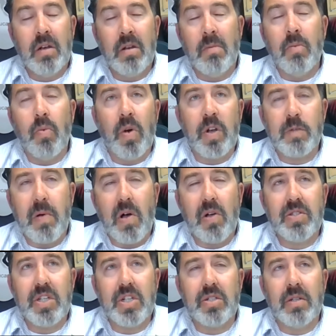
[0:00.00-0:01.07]
Number 1 is
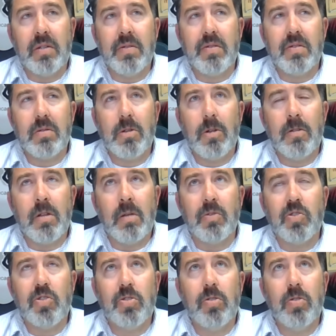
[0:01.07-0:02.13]
politicians. Number
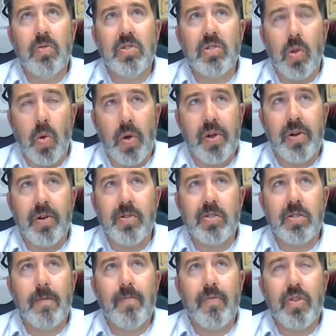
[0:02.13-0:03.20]
2 is
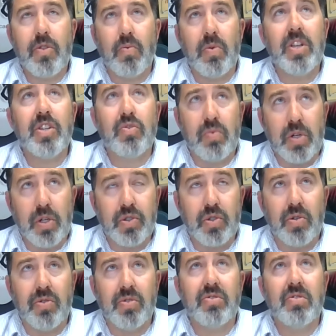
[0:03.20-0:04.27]
lawyers. 3 is
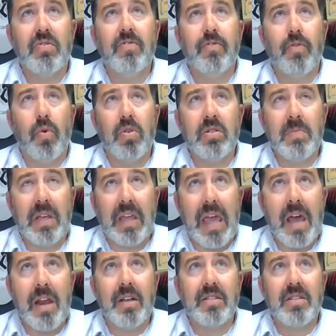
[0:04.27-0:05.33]
realtors. 4 is
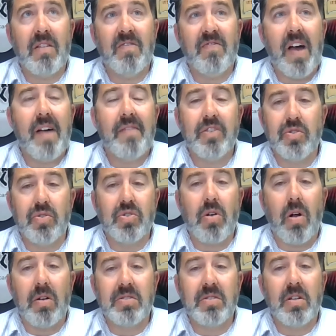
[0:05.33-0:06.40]
mechanics, and 5 is used
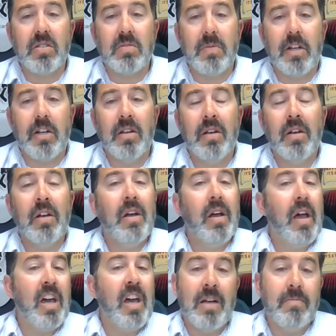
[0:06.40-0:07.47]
car salesmen.
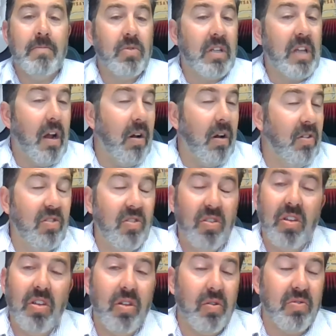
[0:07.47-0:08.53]
And I'm
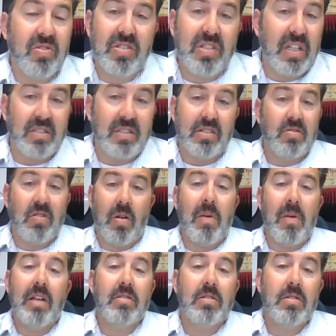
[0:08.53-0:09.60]
guarantee you 6 is
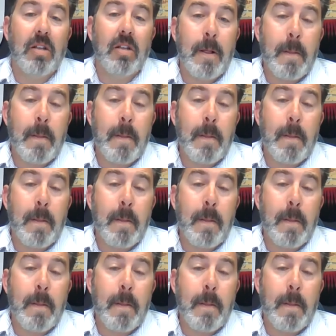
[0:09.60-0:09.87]
termites.